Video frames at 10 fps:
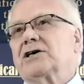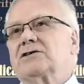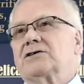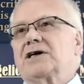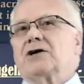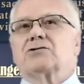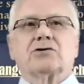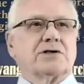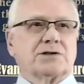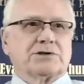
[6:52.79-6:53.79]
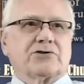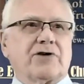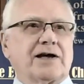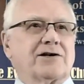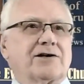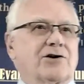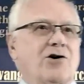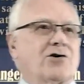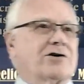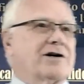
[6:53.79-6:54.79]
I wish I could tell you this was a
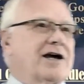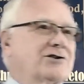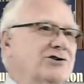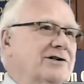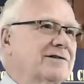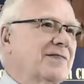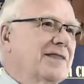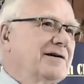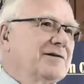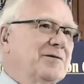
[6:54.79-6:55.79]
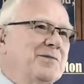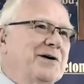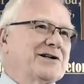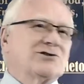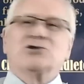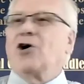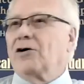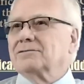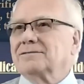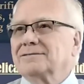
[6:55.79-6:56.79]
regular congregation, but
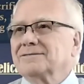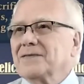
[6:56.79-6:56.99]
it's not.